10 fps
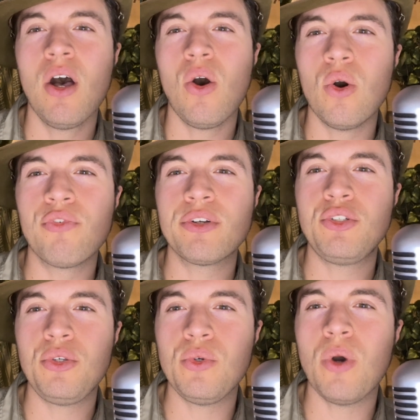over
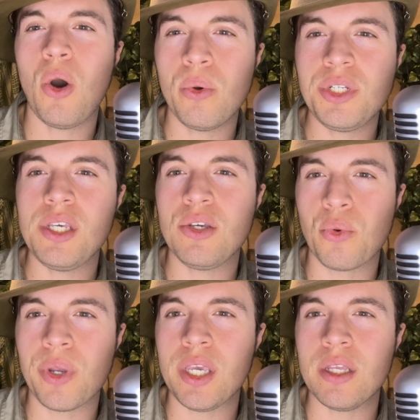to OD
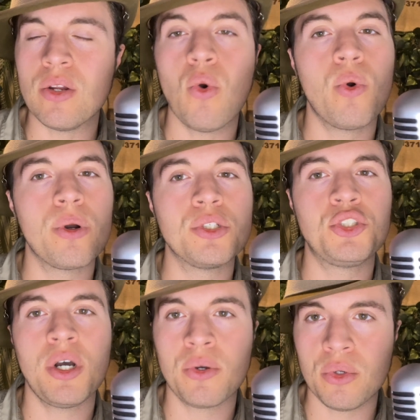green, or
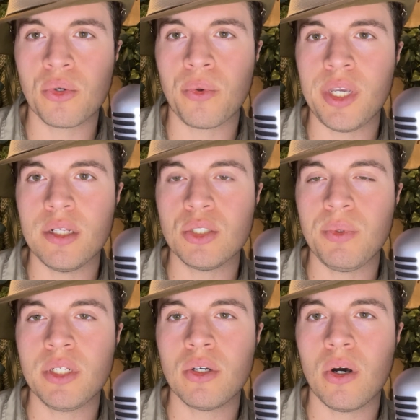jungle green as
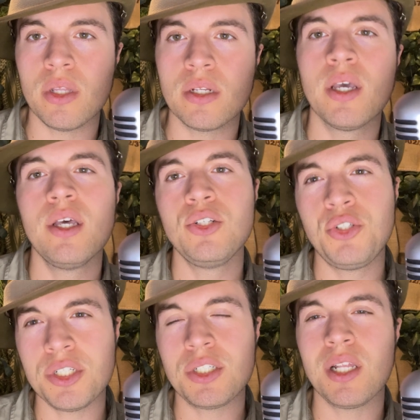we'd call it,
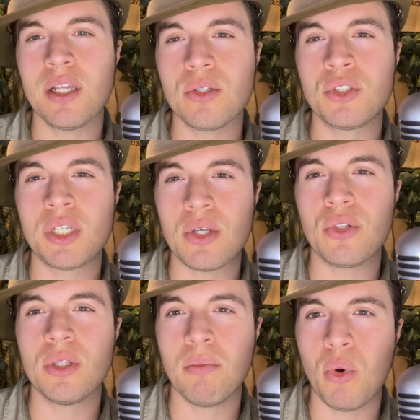just a little south
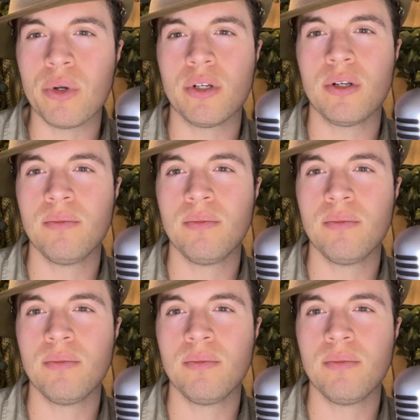of the border.